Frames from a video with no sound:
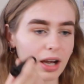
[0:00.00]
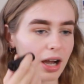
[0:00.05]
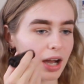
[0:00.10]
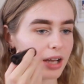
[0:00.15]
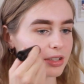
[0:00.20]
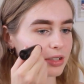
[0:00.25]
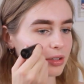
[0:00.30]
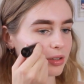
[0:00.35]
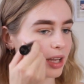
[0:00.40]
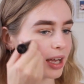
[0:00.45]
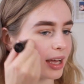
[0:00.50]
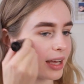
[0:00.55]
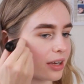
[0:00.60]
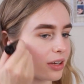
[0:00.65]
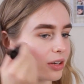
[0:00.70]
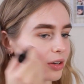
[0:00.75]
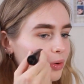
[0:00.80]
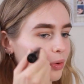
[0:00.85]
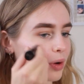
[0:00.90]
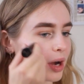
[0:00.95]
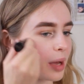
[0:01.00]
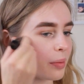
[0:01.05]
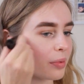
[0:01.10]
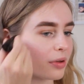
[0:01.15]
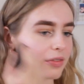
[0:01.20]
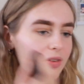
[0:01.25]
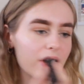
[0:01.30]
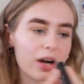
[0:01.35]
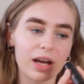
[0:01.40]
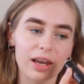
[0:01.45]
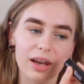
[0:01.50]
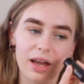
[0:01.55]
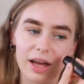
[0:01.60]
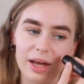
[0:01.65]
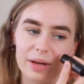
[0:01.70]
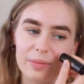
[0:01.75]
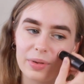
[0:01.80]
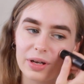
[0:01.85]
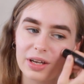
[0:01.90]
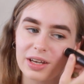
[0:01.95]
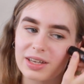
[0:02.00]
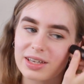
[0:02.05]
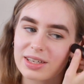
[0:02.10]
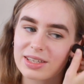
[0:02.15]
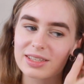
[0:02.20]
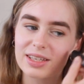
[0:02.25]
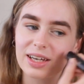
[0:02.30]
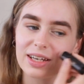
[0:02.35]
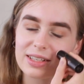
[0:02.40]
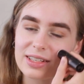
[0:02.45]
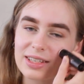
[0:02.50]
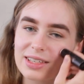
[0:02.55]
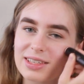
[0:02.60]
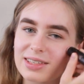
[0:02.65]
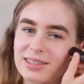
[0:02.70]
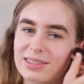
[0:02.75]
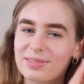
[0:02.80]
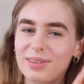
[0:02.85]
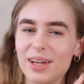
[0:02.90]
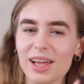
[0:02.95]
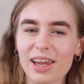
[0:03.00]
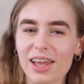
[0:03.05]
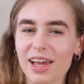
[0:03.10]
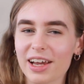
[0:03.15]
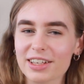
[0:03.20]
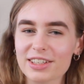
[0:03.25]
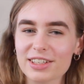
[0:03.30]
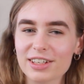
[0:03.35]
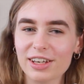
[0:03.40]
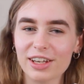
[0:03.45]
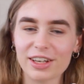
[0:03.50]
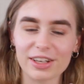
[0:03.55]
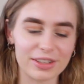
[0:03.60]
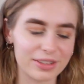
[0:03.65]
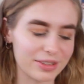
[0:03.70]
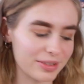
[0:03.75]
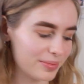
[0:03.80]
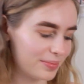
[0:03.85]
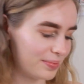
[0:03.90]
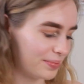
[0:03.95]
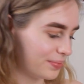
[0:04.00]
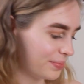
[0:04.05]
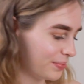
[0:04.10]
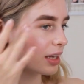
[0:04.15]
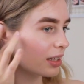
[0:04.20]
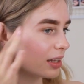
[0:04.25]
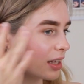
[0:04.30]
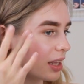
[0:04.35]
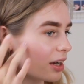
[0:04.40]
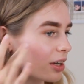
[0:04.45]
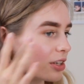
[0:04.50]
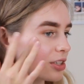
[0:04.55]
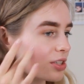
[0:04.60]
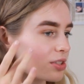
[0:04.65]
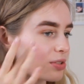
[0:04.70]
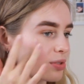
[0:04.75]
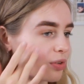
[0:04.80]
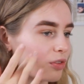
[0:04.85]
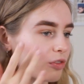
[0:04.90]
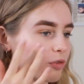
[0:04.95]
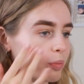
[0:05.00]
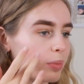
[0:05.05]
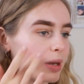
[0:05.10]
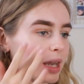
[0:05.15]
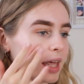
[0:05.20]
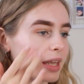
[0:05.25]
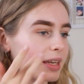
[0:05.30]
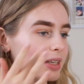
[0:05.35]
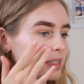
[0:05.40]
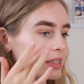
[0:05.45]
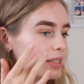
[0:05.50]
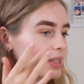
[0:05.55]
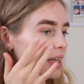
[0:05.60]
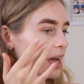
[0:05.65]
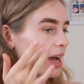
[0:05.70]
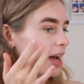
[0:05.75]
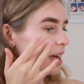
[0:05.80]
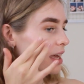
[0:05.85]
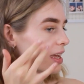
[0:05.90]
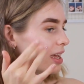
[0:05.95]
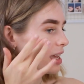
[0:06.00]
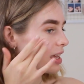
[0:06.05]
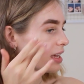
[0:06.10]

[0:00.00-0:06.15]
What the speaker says: I do like quite a bit of highlight because I like to glow. Then I just sort of blend that